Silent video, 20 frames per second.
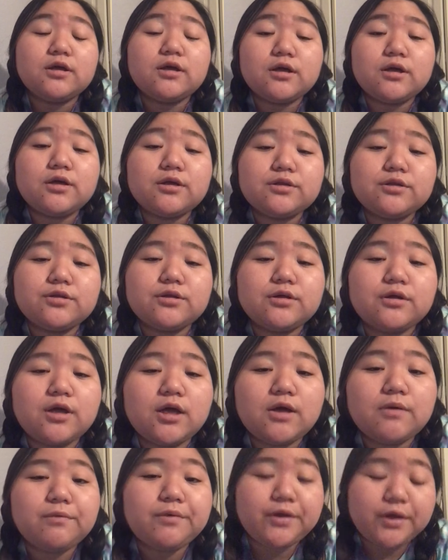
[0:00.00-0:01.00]

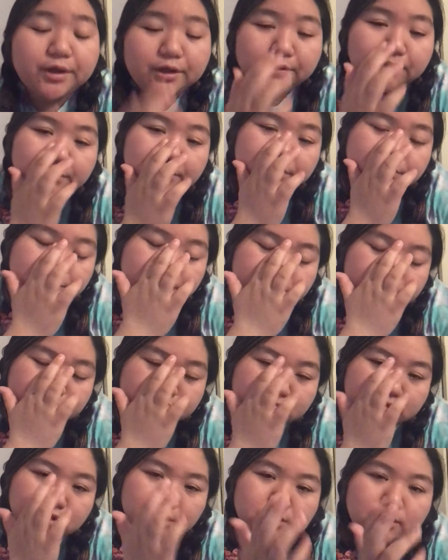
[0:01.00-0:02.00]
have
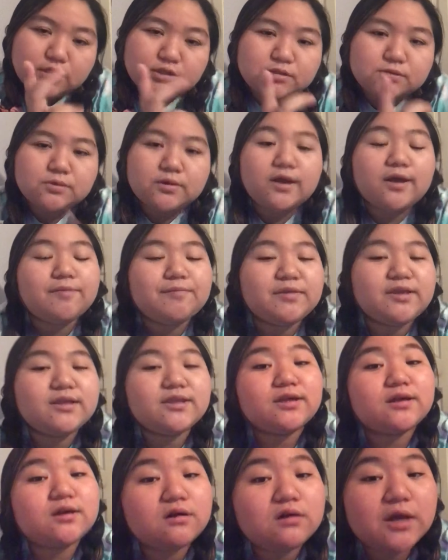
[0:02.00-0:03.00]
allergies and that's why I'm in
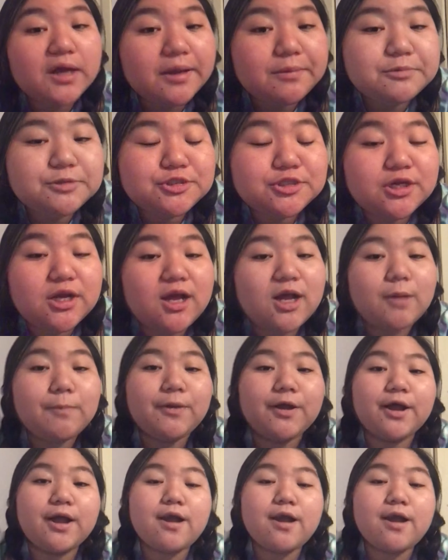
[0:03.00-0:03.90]
a cop job.